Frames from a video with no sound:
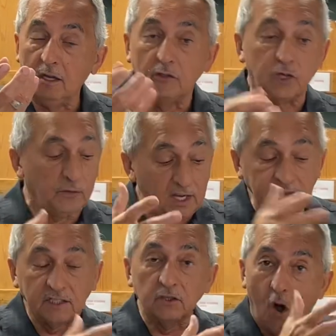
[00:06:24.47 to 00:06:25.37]
So
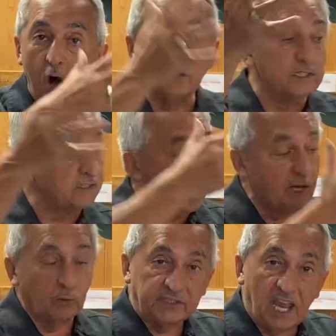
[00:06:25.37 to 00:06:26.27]
this is all
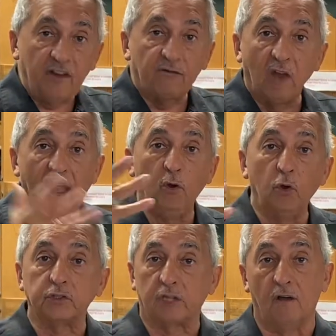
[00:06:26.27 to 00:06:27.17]
designed with safe
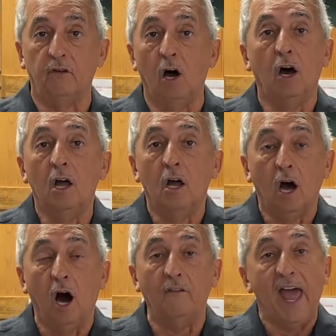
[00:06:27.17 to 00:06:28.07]
levels of
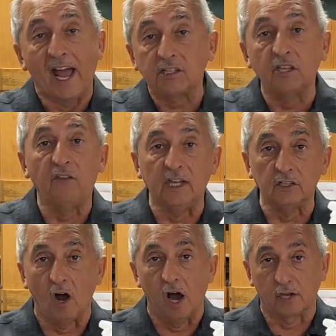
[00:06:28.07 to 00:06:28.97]

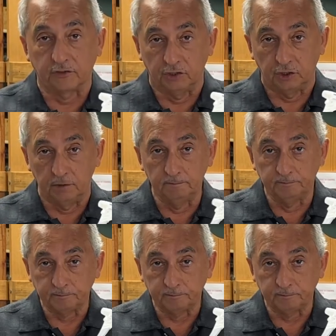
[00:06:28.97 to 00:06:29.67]
activated oxygen,